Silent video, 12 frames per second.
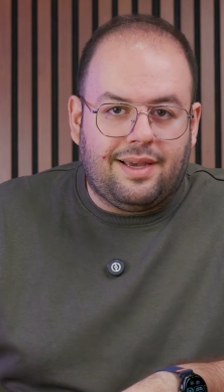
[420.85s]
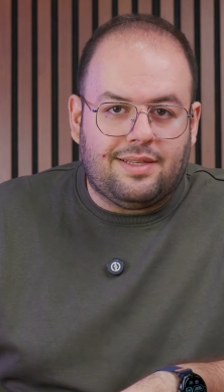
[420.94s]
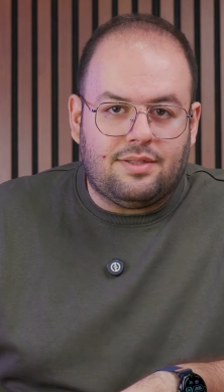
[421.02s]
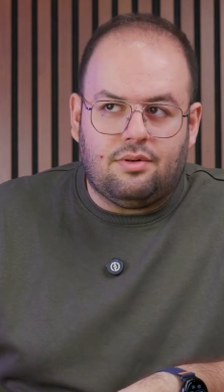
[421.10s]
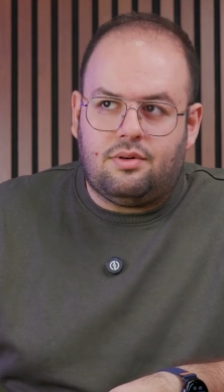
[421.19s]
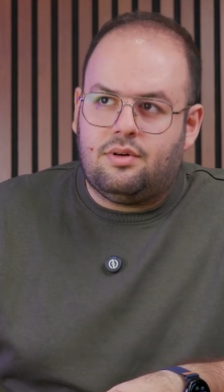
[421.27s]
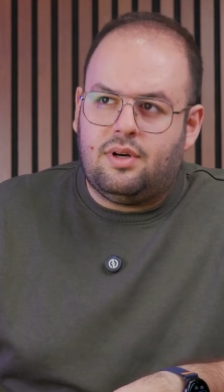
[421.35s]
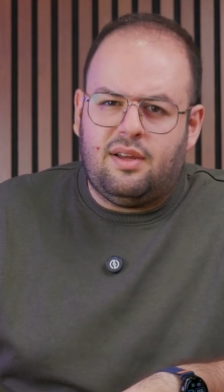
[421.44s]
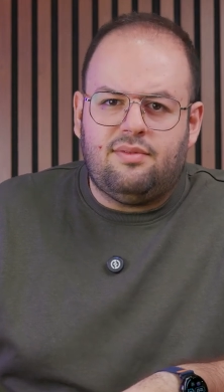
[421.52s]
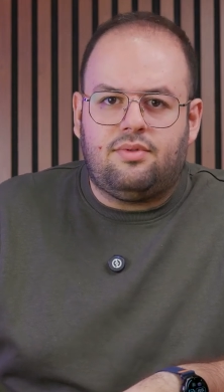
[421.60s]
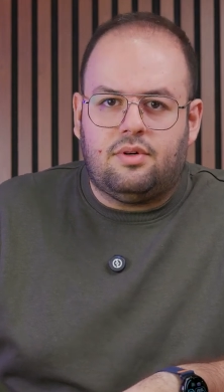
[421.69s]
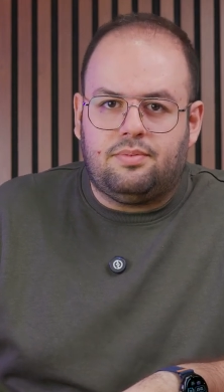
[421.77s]
Max or
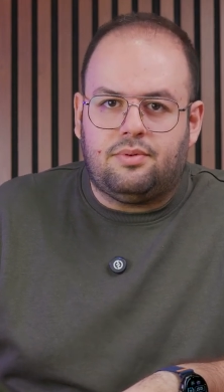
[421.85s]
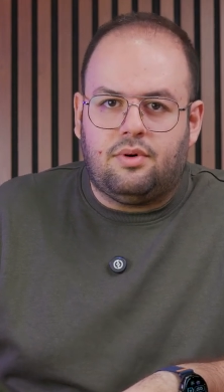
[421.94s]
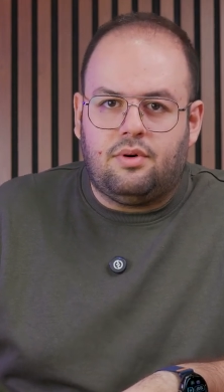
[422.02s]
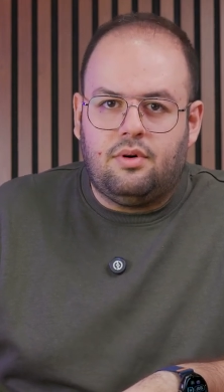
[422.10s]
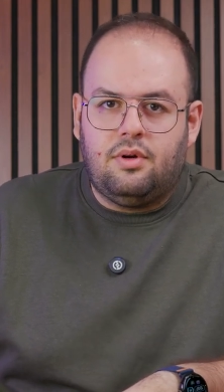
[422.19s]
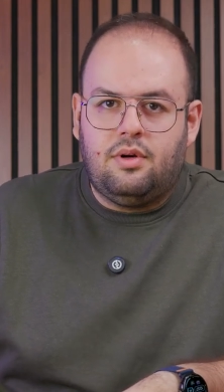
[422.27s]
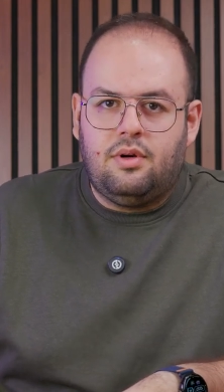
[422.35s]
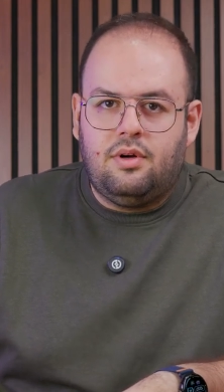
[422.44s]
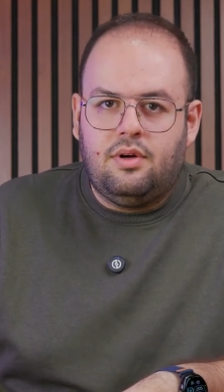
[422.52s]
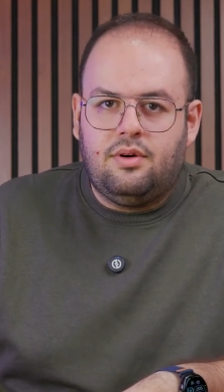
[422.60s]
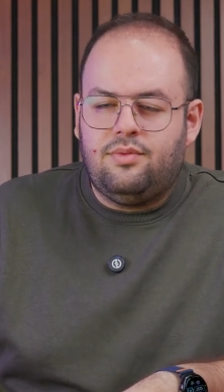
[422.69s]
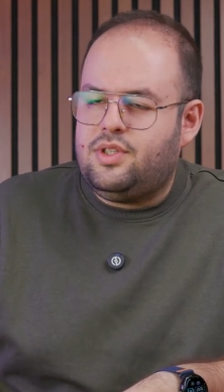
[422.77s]
M4 Pro,
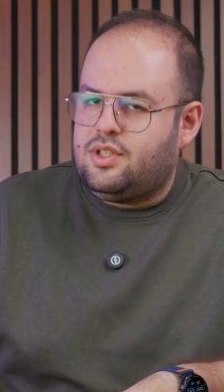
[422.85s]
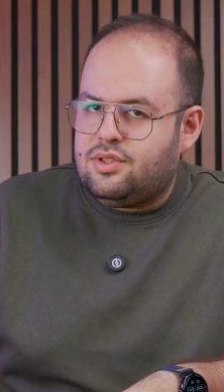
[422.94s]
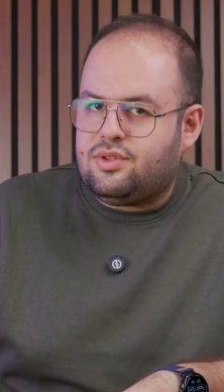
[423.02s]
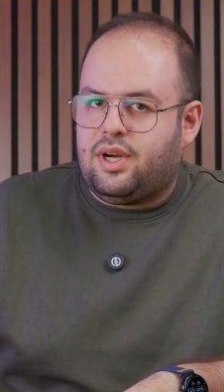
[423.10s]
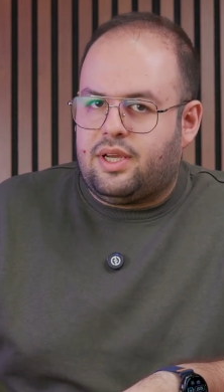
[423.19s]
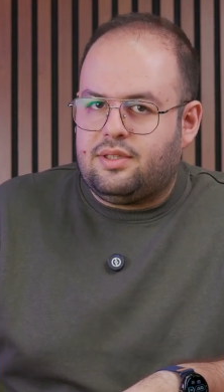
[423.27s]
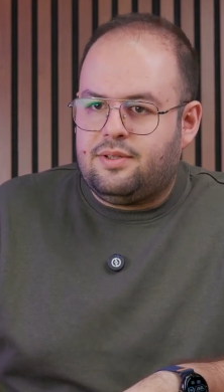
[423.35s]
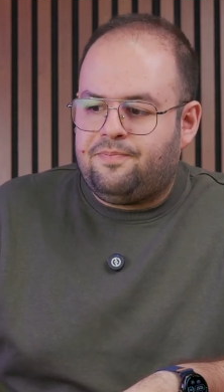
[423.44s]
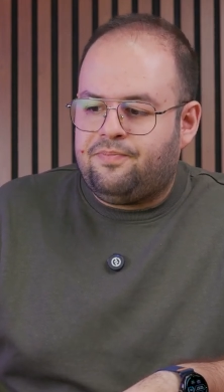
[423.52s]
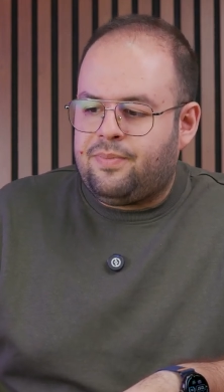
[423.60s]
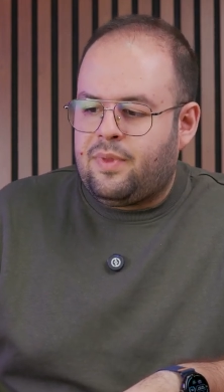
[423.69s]
which is great.